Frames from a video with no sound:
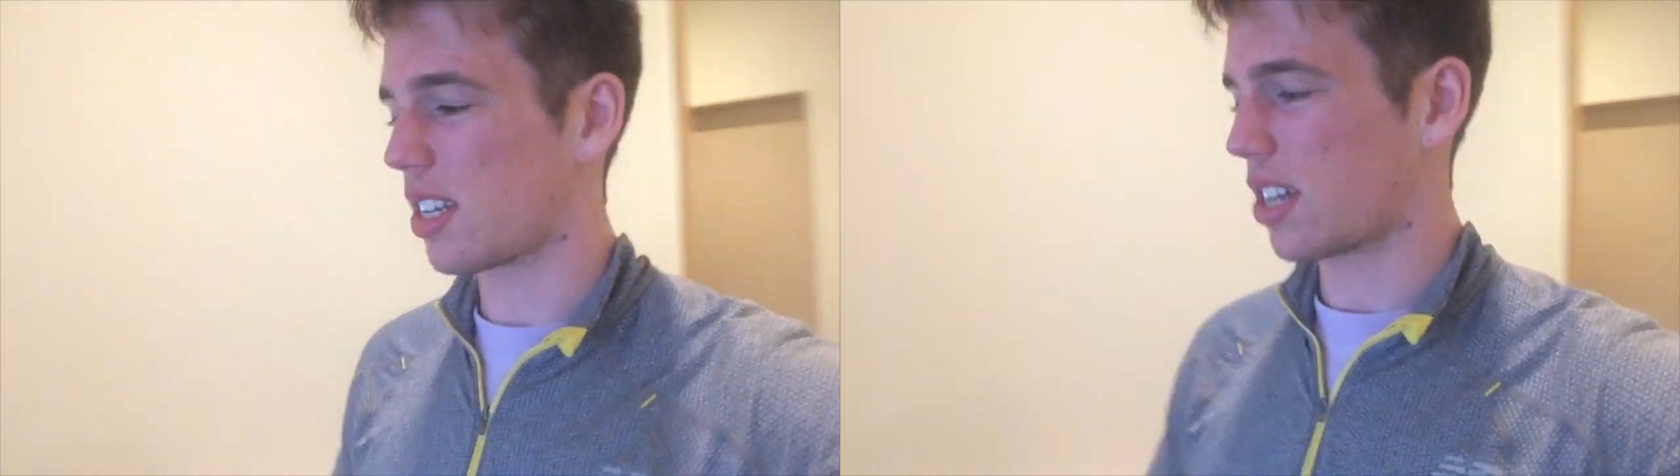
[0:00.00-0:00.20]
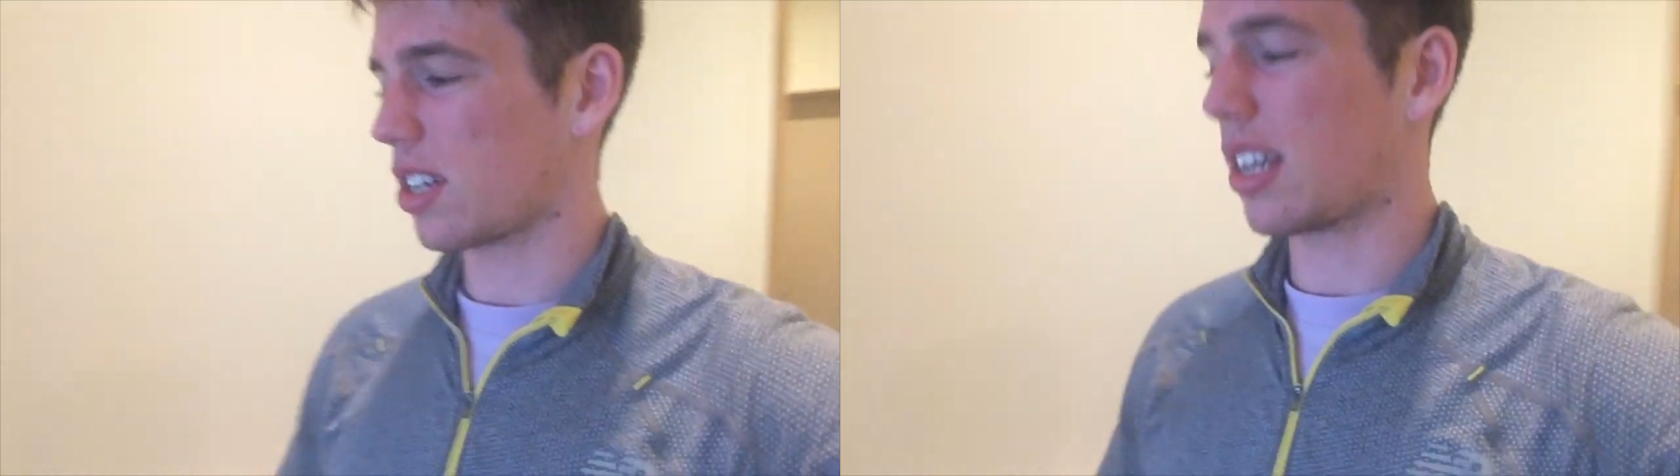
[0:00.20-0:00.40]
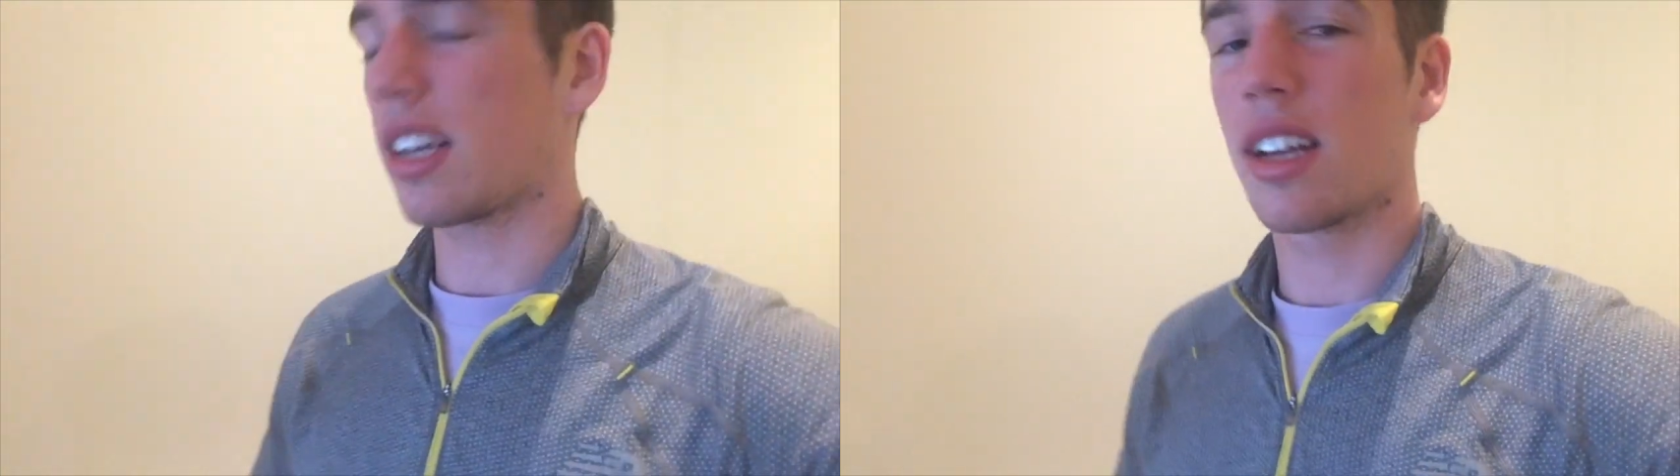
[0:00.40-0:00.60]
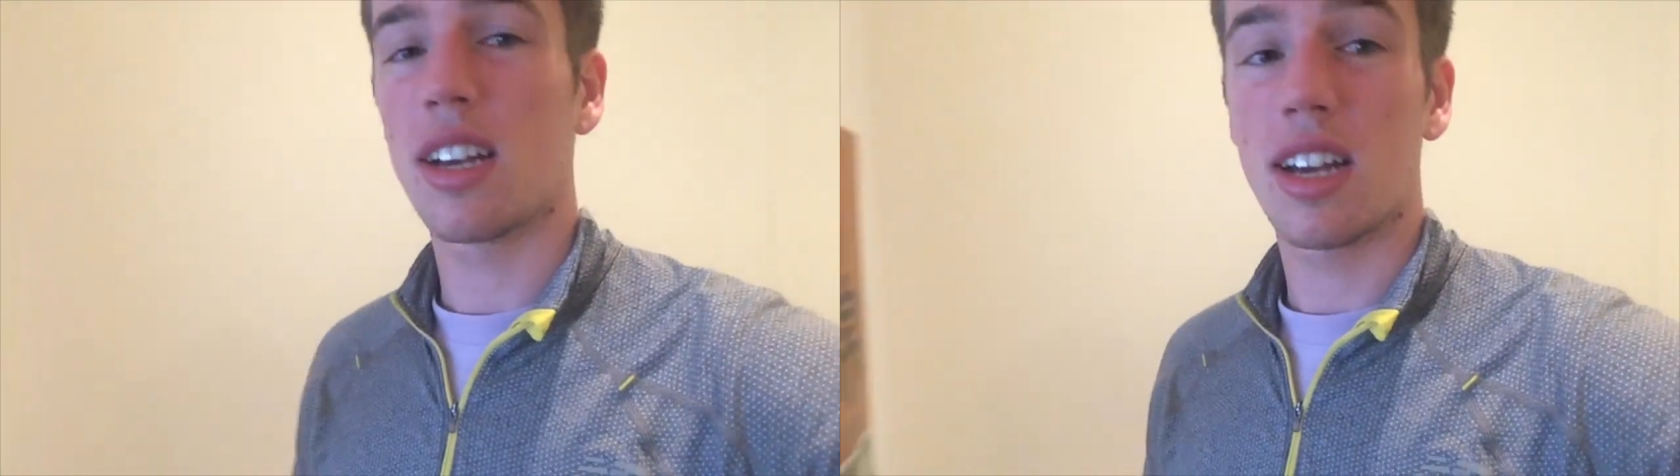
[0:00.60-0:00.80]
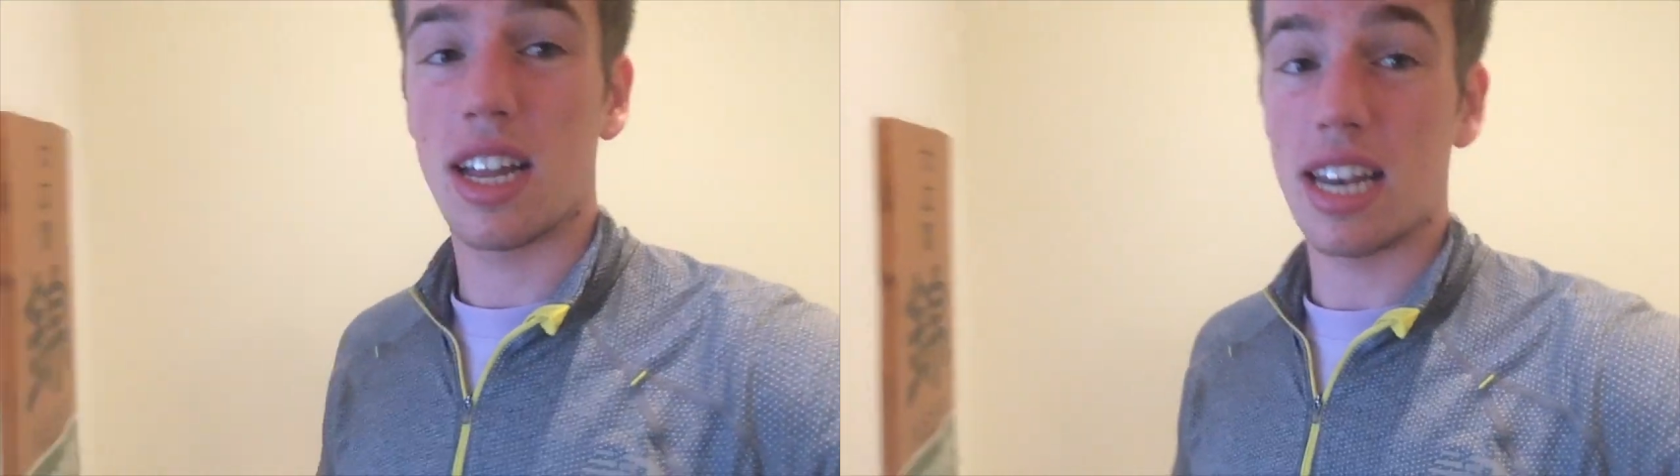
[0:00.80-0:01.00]
actually.
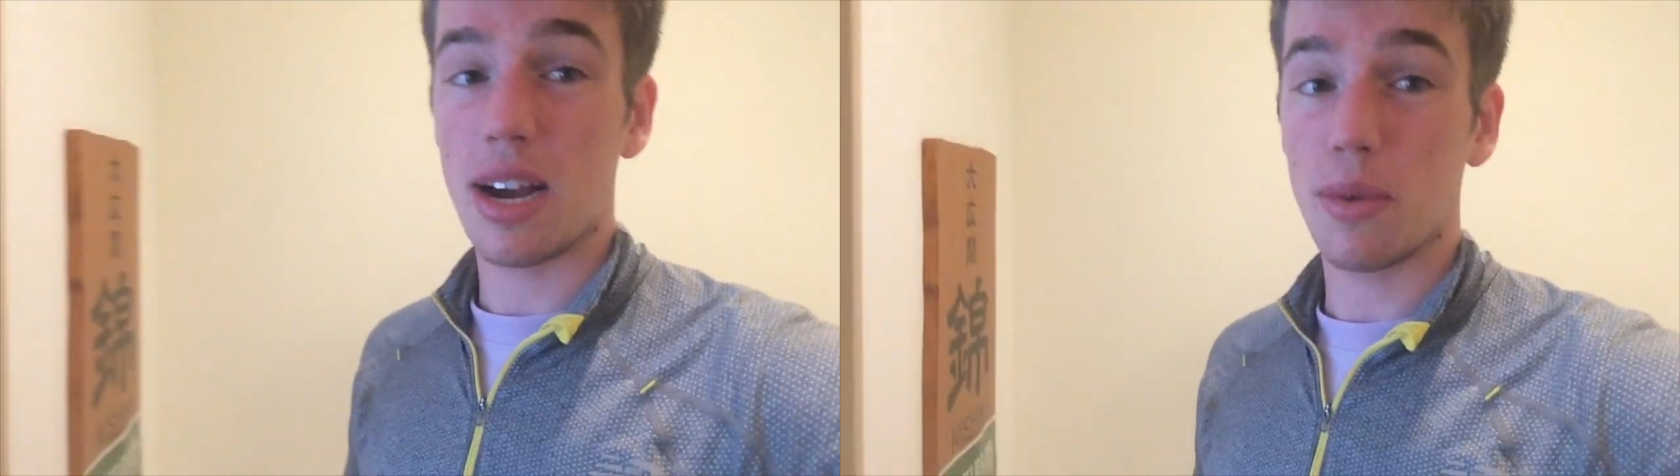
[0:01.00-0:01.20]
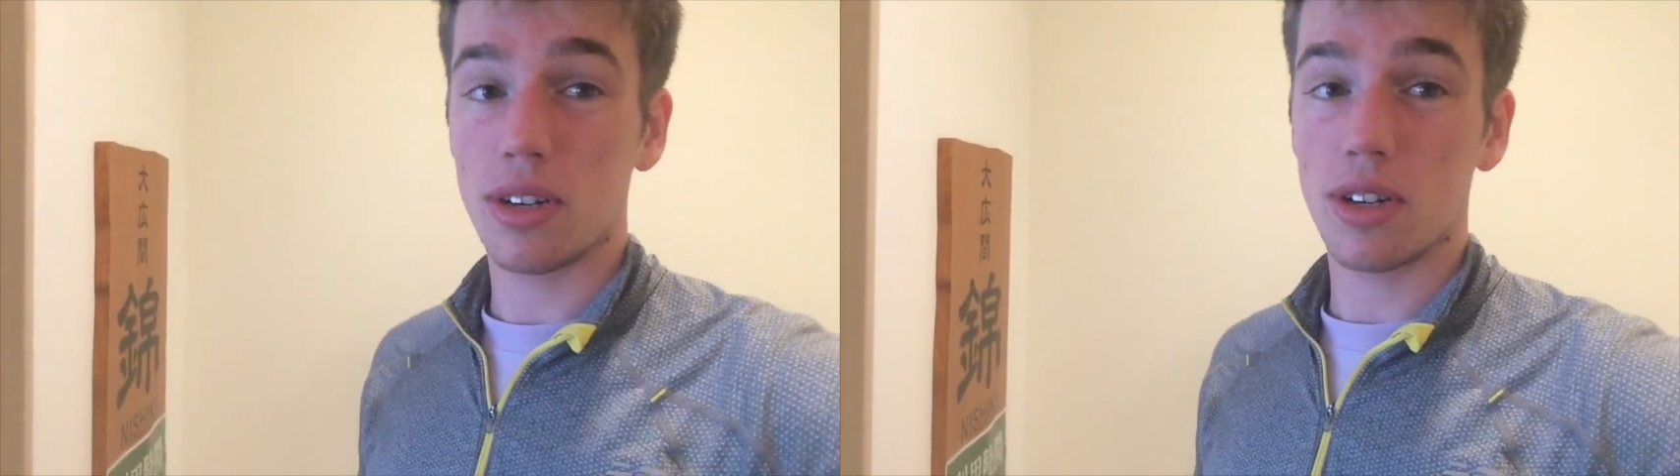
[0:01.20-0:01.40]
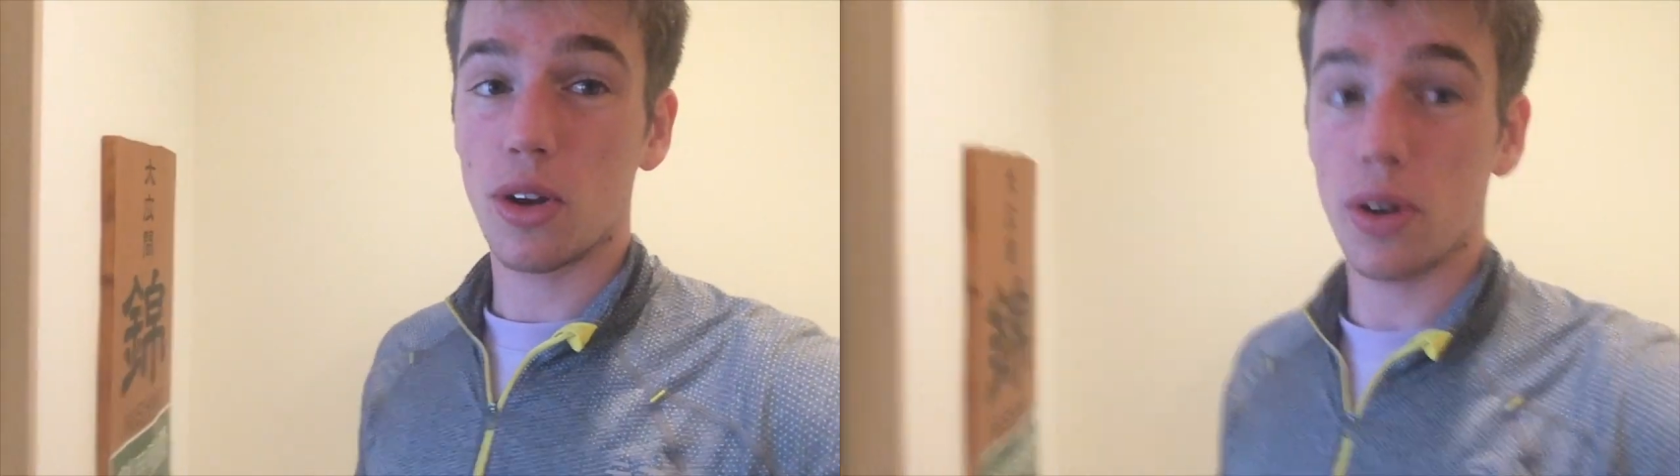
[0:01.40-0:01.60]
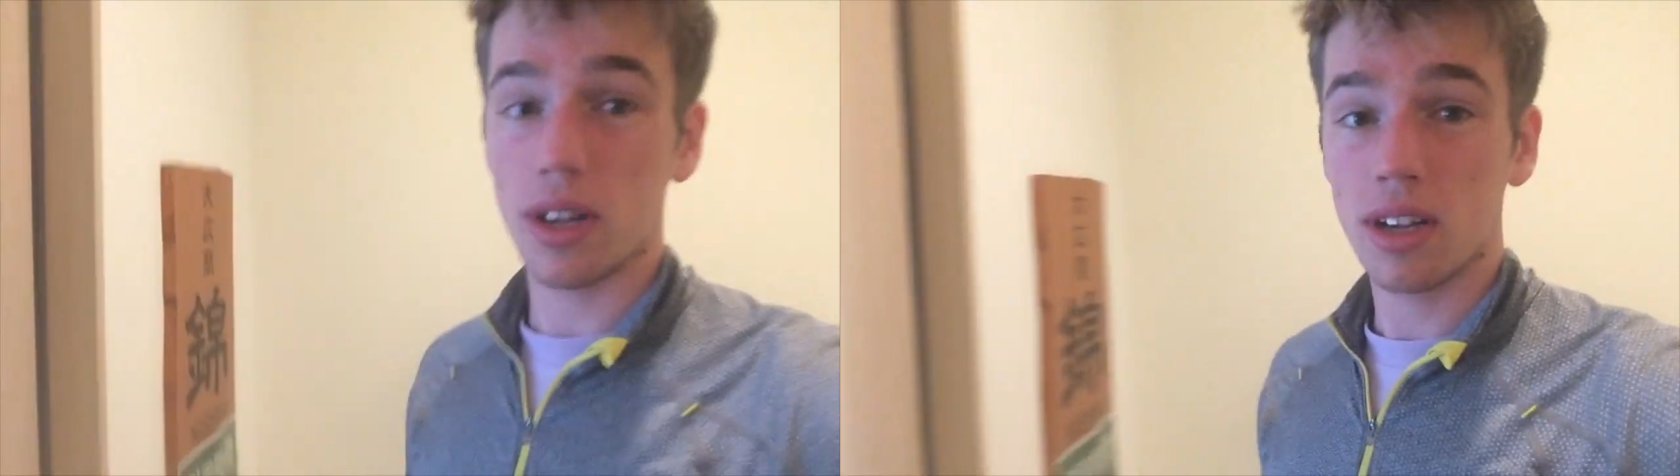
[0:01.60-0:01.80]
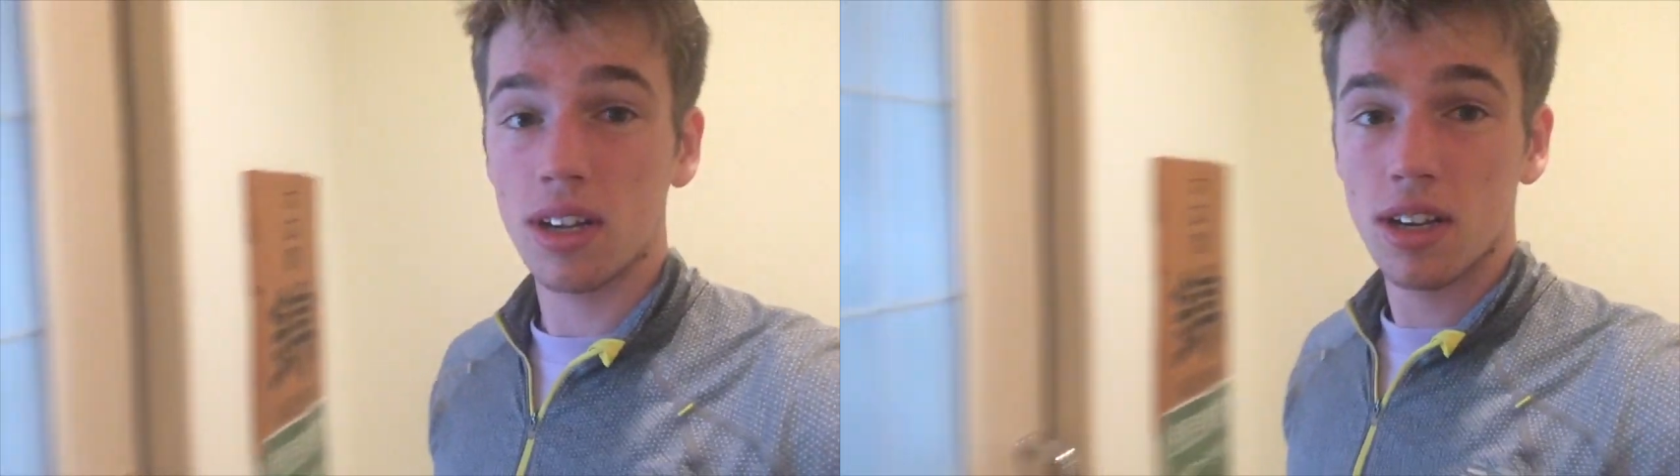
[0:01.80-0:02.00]
Now we're just going to